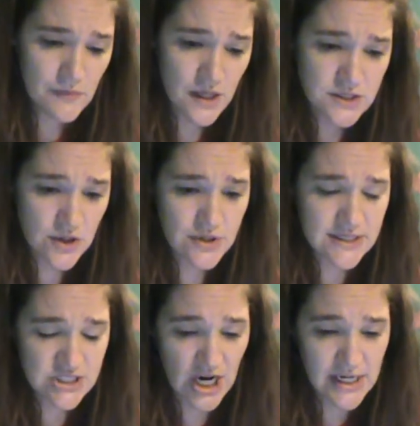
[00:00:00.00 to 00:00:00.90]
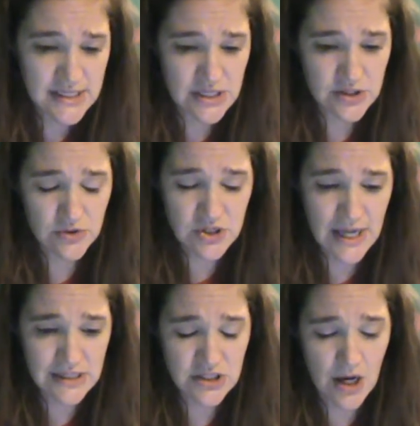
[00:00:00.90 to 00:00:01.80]
So this Chinese Exclusion
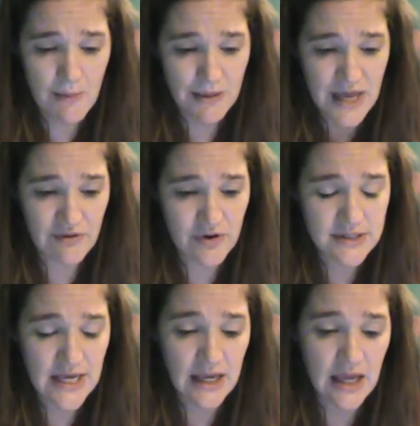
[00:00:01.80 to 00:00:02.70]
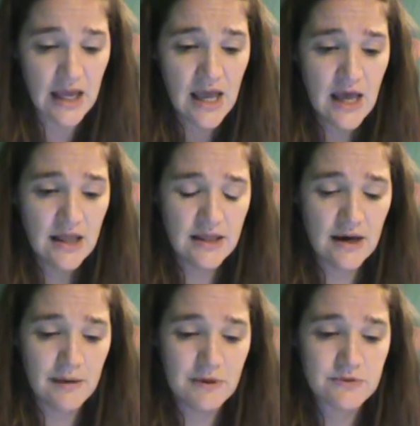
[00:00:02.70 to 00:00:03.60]
Act, to talk about that for a second,
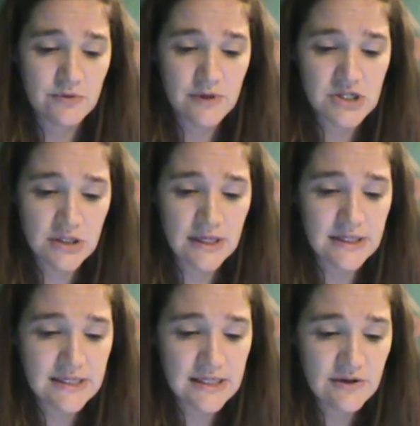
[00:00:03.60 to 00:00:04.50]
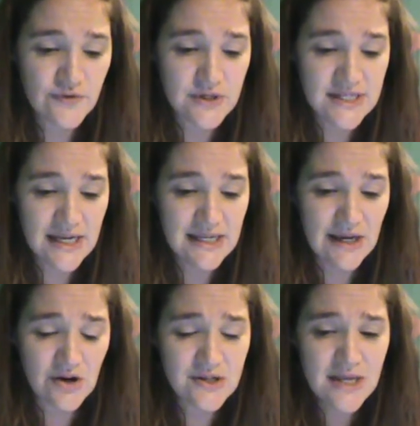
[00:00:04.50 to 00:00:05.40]
it was originally intended for 10
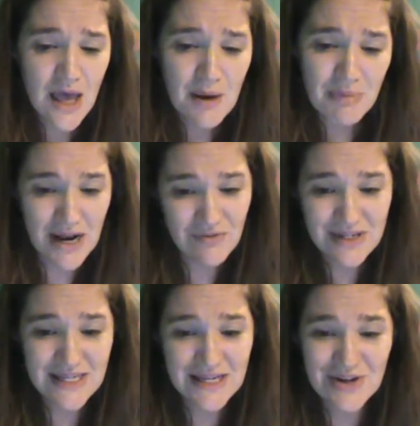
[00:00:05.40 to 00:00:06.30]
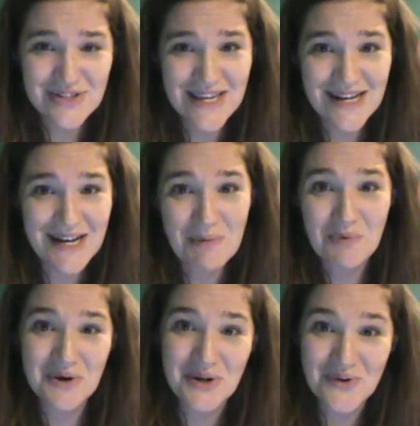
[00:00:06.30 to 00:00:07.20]
years, but every 10 years they ended up
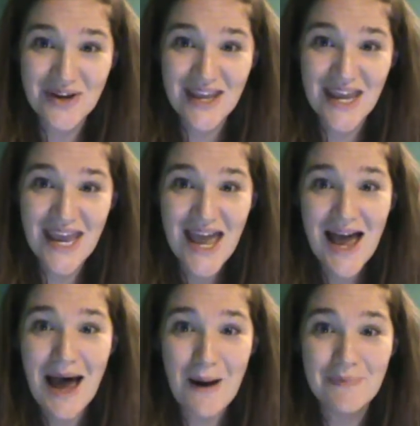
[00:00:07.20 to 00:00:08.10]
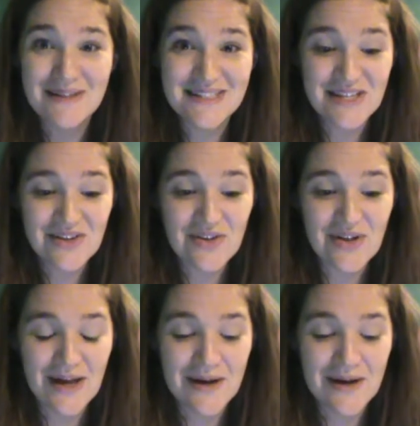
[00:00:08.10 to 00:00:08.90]
renewing it up until